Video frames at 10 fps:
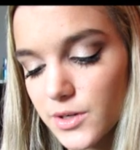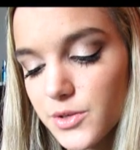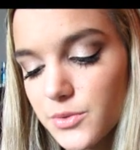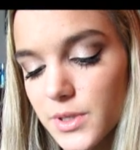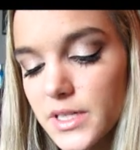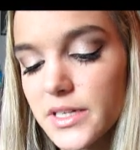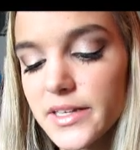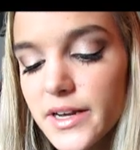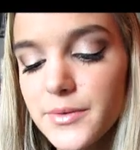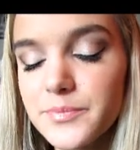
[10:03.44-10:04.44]
are you reading
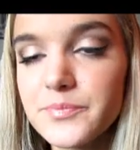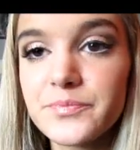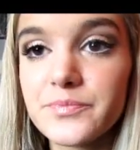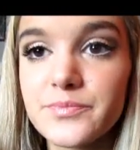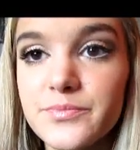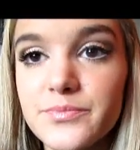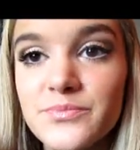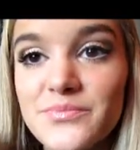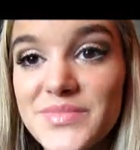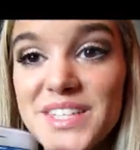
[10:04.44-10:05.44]
now?
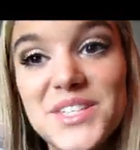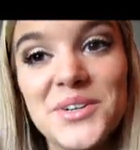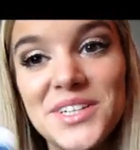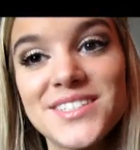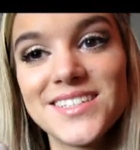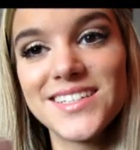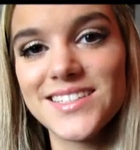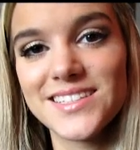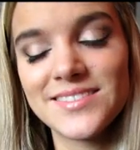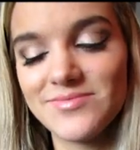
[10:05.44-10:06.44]
These
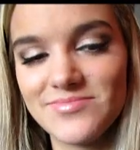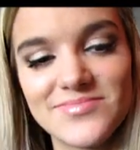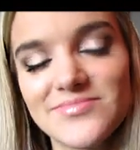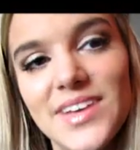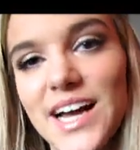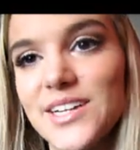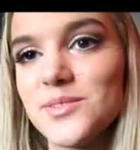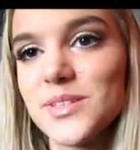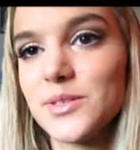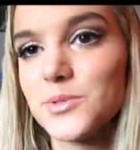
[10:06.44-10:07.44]
questions. I
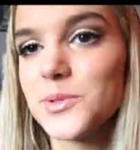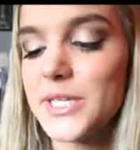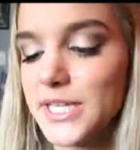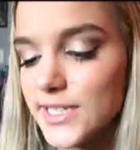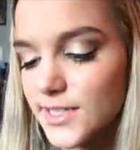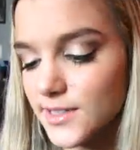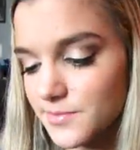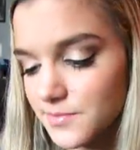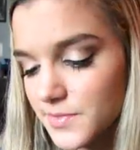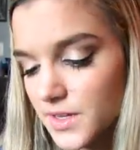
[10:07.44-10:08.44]
don't like read.
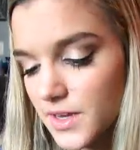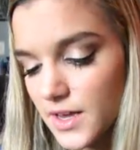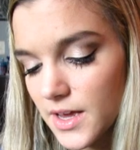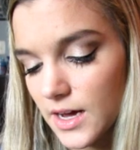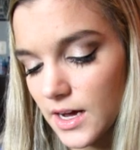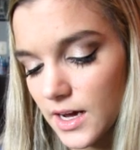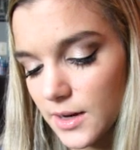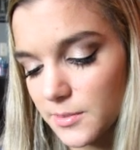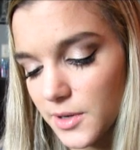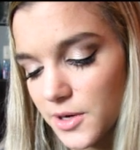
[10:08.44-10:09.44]

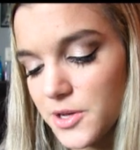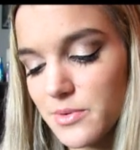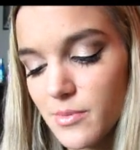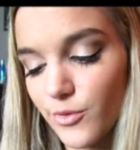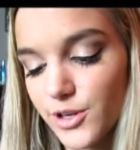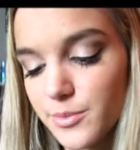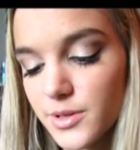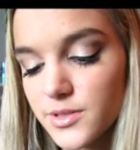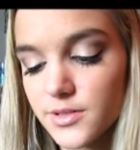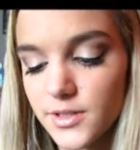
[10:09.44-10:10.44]
Um, are you a morning
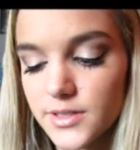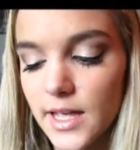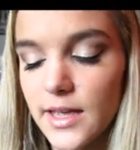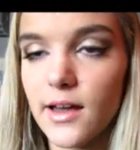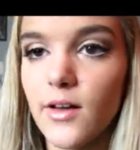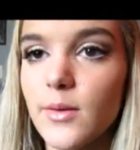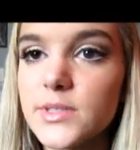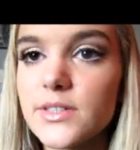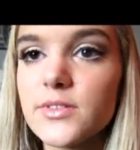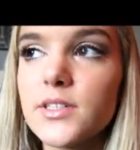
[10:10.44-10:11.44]
person or a night owl? I'm
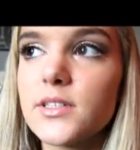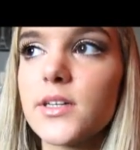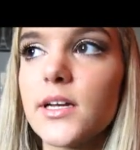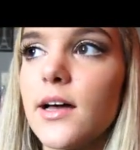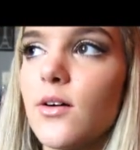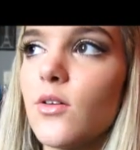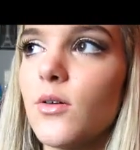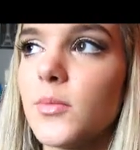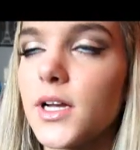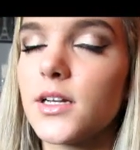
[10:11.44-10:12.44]
definitely a night owl.
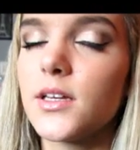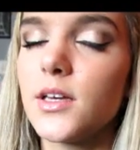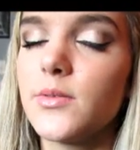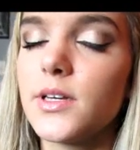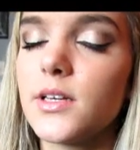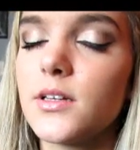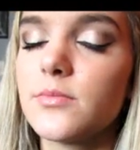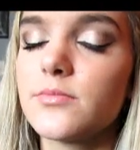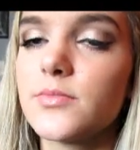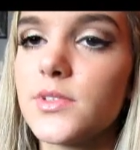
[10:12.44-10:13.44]
Oh my god, I hate waking
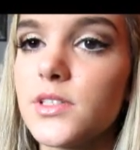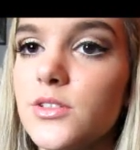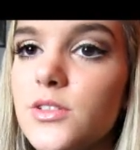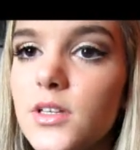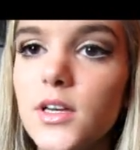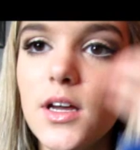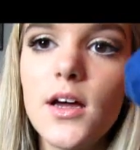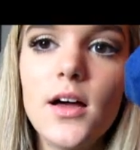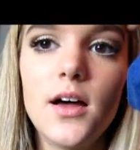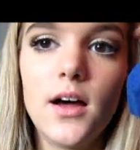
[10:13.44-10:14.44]
up. Literally,
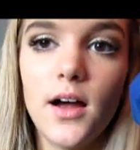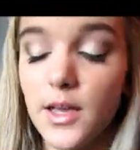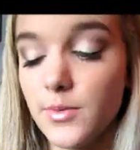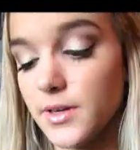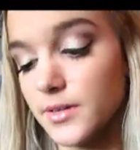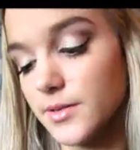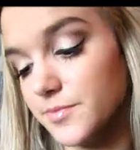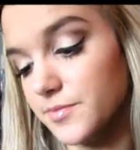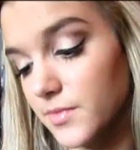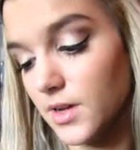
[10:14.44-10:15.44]
I hate waking up.
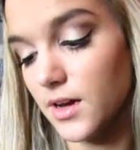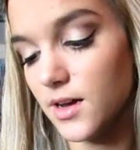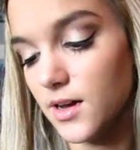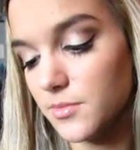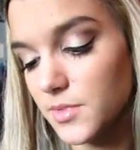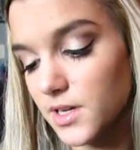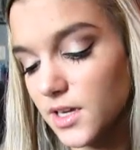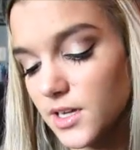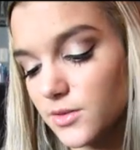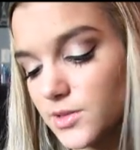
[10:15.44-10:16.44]
Um,
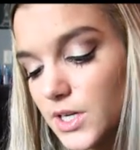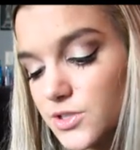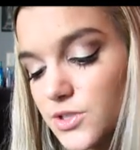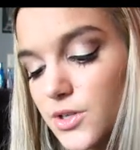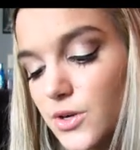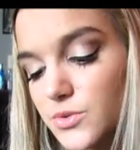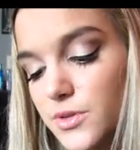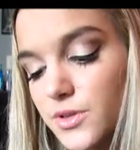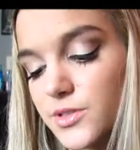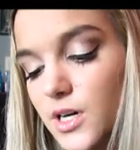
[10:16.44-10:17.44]
can you touch your nose
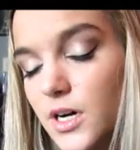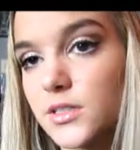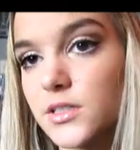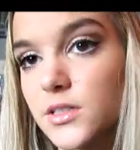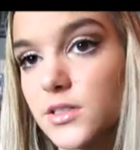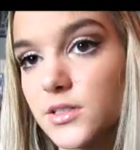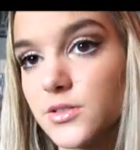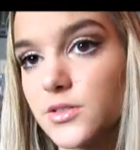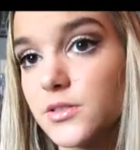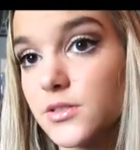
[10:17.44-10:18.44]
with your tongue?
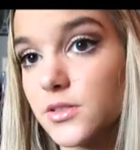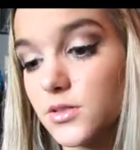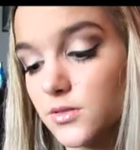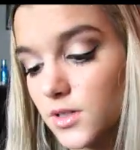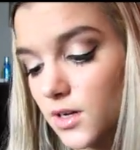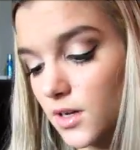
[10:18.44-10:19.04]
Literally, no.